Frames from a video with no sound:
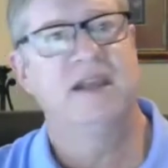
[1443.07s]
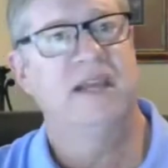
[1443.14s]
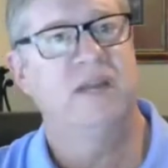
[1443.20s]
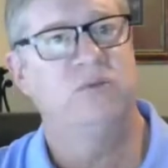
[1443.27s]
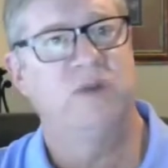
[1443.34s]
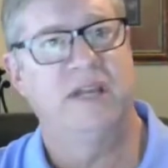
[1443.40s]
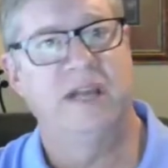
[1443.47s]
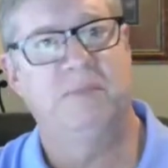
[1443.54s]

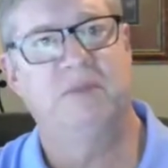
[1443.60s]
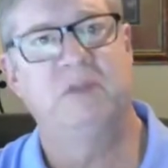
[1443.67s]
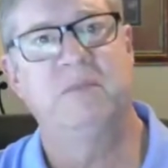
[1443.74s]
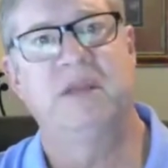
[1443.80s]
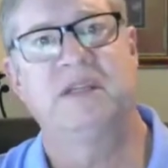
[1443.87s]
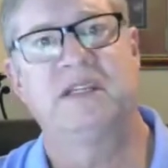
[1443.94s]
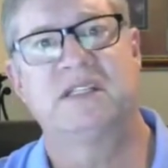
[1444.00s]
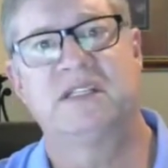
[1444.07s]
and we'll
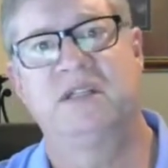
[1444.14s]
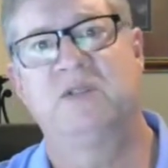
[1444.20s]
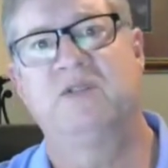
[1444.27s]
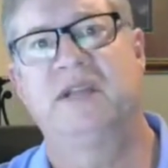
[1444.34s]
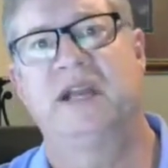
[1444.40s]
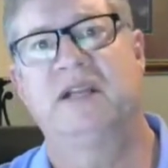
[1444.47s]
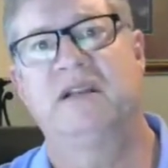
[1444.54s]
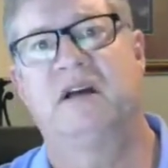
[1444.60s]
implement this new
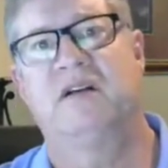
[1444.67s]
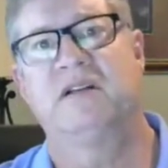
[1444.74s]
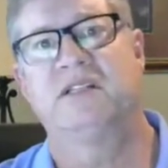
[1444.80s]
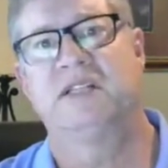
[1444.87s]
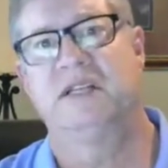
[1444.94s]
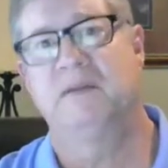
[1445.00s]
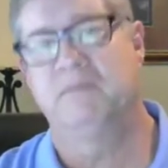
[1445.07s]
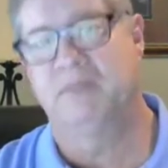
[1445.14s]

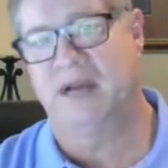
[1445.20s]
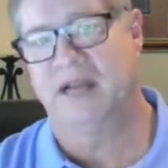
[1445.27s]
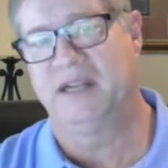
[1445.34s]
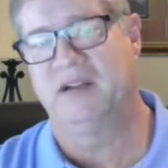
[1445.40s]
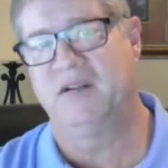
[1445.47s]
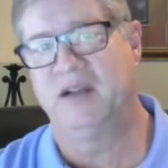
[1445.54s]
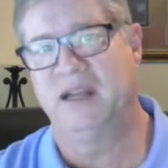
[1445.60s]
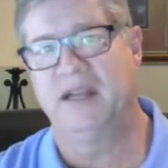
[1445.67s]
technology by
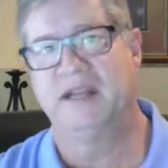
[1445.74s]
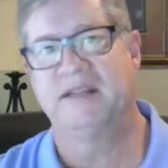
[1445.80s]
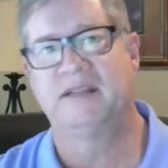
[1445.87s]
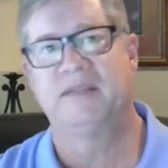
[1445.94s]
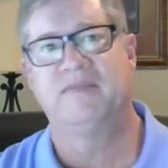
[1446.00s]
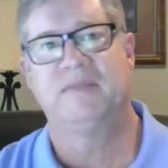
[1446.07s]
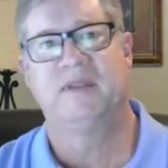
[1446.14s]
year end.